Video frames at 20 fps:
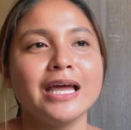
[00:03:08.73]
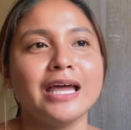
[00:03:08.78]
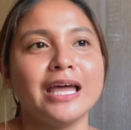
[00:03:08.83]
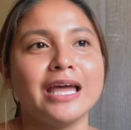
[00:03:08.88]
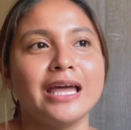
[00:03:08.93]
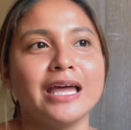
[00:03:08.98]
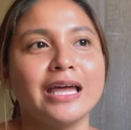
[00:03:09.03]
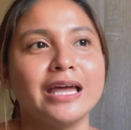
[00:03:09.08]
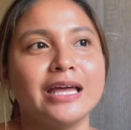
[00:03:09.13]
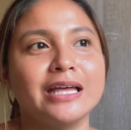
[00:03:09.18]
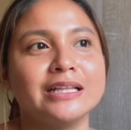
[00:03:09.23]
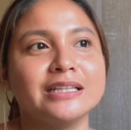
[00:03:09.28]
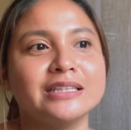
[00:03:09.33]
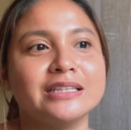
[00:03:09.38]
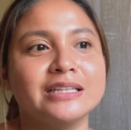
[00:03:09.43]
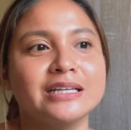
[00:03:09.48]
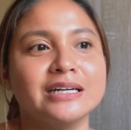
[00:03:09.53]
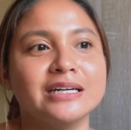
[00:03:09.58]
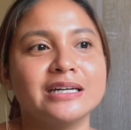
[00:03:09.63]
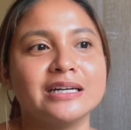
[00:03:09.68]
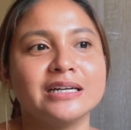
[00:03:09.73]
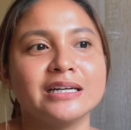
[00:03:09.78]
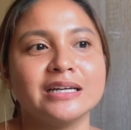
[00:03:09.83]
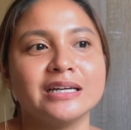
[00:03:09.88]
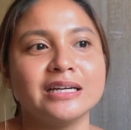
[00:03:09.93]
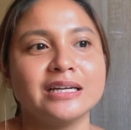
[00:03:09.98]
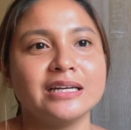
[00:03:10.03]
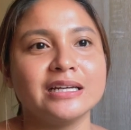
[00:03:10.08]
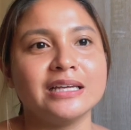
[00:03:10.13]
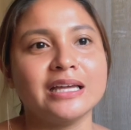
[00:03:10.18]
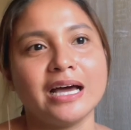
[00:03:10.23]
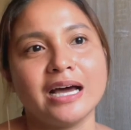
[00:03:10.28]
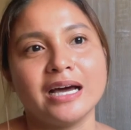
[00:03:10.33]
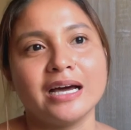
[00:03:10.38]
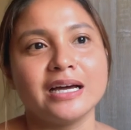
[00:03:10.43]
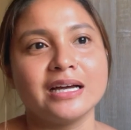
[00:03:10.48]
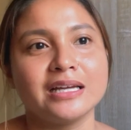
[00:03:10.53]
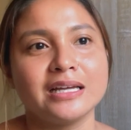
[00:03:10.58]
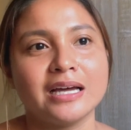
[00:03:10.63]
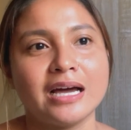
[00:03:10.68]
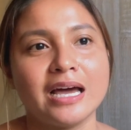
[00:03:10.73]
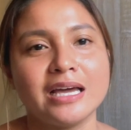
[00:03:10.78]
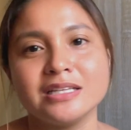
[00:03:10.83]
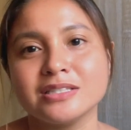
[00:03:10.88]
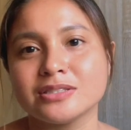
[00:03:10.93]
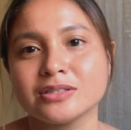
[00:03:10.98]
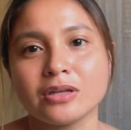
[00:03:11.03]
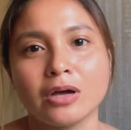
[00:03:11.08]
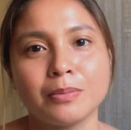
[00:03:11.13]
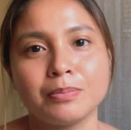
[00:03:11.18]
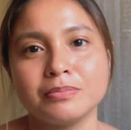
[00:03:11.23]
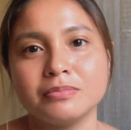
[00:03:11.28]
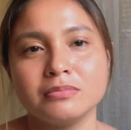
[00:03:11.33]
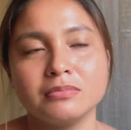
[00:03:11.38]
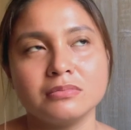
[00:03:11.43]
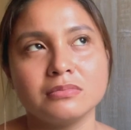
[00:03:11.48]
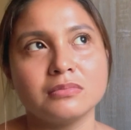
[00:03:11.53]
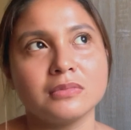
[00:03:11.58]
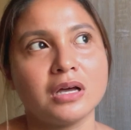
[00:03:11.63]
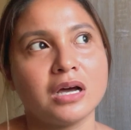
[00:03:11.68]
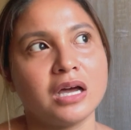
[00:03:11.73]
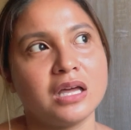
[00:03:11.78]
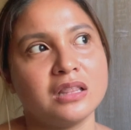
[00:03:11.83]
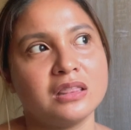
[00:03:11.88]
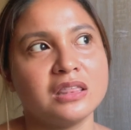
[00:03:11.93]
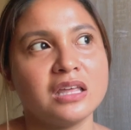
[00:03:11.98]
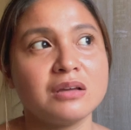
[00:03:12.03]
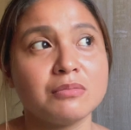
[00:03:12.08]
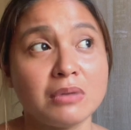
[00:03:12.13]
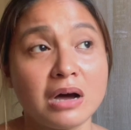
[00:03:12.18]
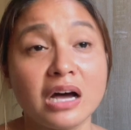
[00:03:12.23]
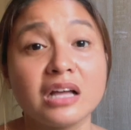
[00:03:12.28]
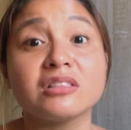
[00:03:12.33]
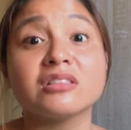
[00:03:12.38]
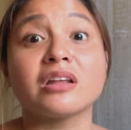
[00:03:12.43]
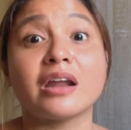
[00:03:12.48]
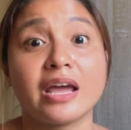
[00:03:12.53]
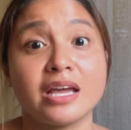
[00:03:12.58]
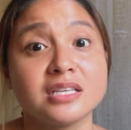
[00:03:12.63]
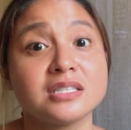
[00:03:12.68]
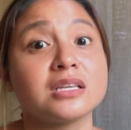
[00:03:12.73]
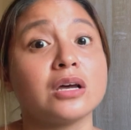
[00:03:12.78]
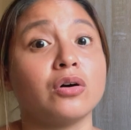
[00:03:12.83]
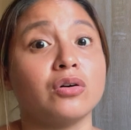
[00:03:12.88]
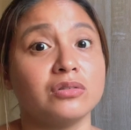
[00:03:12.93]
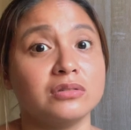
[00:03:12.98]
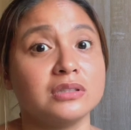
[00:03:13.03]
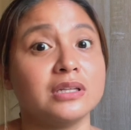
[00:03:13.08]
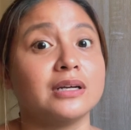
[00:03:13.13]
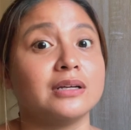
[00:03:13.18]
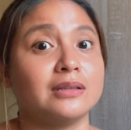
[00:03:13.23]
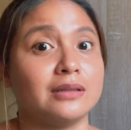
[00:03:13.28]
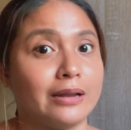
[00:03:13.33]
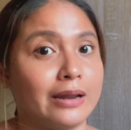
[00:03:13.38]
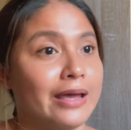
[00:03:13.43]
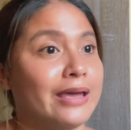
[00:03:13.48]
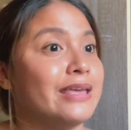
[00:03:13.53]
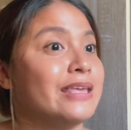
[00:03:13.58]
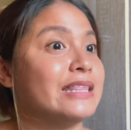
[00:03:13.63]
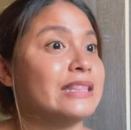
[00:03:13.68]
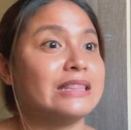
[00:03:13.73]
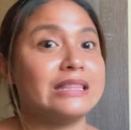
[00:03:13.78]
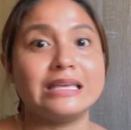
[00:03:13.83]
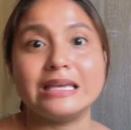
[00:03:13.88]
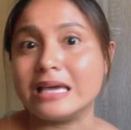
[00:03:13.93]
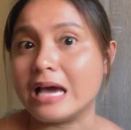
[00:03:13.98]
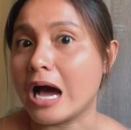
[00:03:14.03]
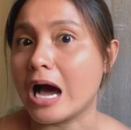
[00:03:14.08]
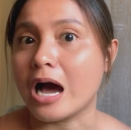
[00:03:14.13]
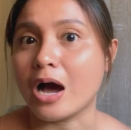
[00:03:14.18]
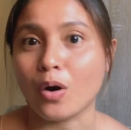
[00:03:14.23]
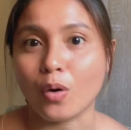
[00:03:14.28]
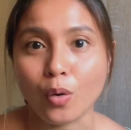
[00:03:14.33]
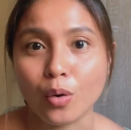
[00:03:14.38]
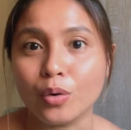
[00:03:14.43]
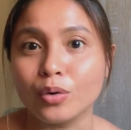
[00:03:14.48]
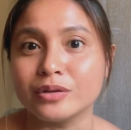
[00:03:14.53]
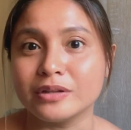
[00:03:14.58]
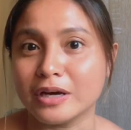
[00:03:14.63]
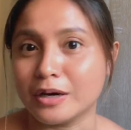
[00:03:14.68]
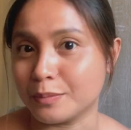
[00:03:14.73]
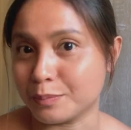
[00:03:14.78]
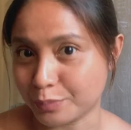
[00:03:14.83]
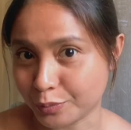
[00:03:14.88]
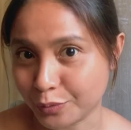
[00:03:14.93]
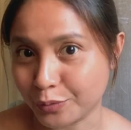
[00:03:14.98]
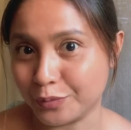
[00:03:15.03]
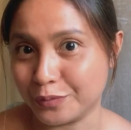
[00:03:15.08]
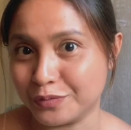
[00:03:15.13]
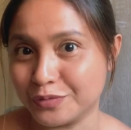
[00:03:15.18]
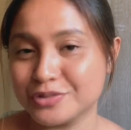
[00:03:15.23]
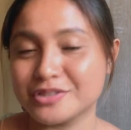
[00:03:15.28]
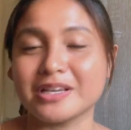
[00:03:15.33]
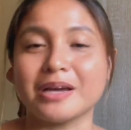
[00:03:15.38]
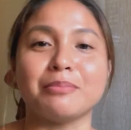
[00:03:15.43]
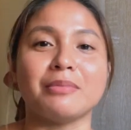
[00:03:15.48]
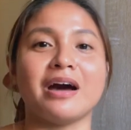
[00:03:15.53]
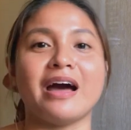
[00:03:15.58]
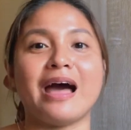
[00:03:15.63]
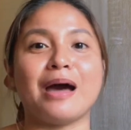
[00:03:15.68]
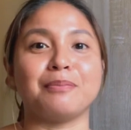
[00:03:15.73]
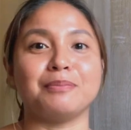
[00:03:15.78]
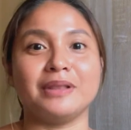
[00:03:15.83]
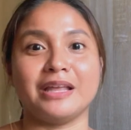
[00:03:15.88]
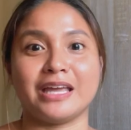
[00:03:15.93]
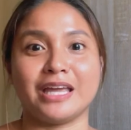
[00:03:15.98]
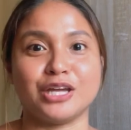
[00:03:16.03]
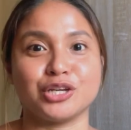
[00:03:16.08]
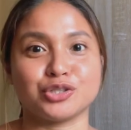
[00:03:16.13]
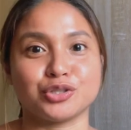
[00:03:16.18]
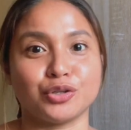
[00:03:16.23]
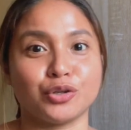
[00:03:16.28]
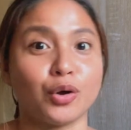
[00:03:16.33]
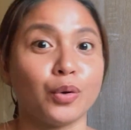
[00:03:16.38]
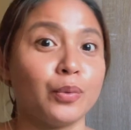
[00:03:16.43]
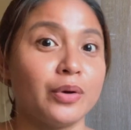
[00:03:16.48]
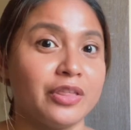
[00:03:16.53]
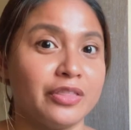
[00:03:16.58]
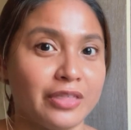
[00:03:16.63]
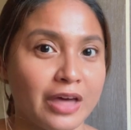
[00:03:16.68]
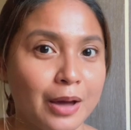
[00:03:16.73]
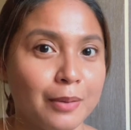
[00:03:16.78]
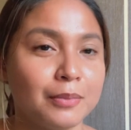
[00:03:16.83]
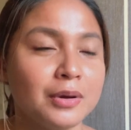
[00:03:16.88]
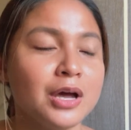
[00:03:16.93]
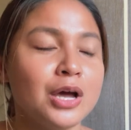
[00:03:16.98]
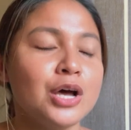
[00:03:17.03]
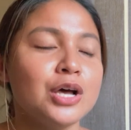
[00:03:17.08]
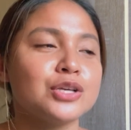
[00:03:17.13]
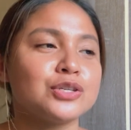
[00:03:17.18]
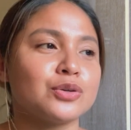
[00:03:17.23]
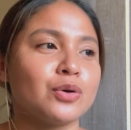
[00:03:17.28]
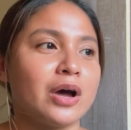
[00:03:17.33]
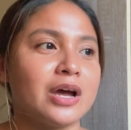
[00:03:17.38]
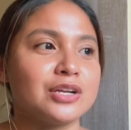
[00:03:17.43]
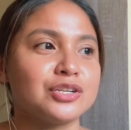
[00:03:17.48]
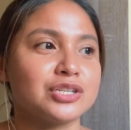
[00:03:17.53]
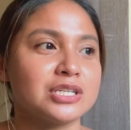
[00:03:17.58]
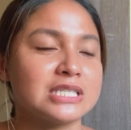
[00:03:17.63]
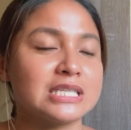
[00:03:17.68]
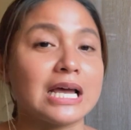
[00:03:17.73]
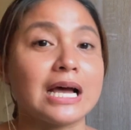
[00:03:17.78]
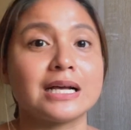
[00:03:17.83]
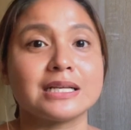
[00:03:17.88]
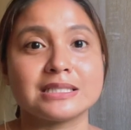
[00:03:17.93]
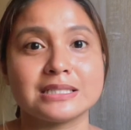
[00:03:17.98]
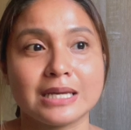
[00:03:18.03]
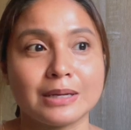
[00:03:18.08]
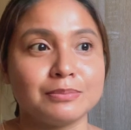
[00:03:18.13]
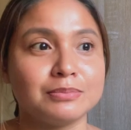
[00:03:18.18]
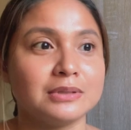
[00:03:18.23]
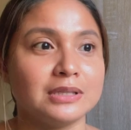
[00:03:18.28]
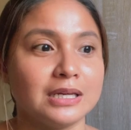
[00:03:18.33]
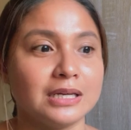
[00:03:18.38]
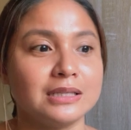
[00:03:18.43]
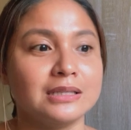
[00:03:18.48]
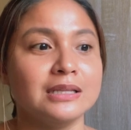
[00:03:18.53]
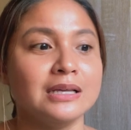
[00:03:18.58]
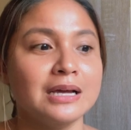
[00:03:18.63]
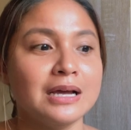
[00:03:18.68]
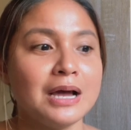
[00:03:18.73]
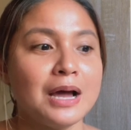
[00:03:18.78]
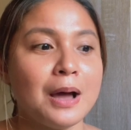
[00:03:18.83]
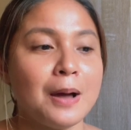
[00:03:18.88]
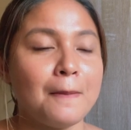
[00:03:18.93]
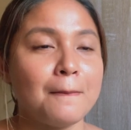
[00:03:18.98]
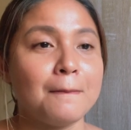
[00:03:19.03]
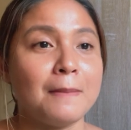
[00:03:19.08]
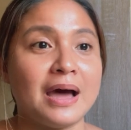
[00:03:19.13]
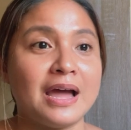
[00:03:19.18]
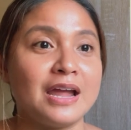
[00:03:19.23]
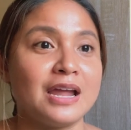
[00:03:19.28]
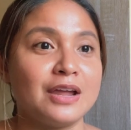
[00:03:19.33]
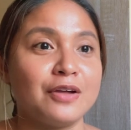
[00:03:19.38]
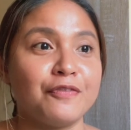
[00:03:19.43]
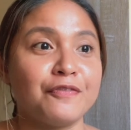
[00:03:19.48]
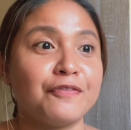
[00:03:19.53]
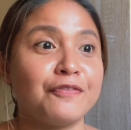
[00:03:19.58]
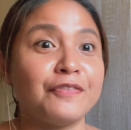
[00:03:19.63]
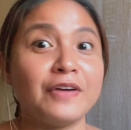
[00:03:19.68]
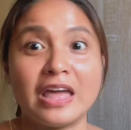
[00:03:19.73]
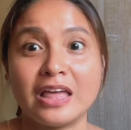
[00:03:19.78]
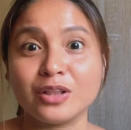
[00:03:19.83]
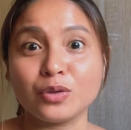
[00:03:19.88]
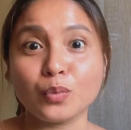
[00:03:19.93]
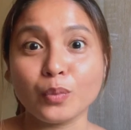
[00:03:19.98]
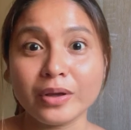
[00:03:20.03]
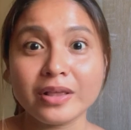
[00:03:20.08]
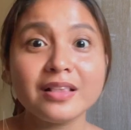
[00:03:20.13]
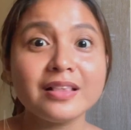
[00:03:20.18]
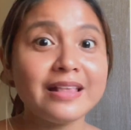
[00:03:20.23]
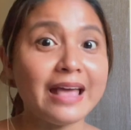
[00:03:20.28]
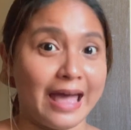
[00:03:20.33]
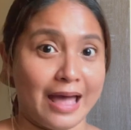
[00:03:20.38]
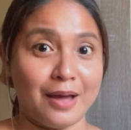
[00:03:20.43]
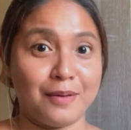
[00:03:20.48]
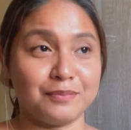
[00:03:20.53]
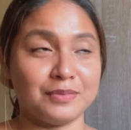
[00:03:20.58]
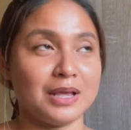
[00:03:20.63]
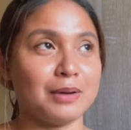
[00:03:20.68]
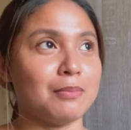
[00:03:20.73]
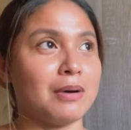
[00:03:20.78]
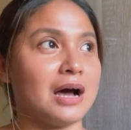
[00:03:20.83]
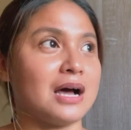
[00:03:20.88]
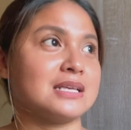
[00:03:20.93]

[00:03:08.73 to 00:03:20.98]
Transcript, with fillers: And yeah, I stopped. I think mga tries akong nag-try, hindi ako approved sa mga application ko with them. So I just accepted my fate with them na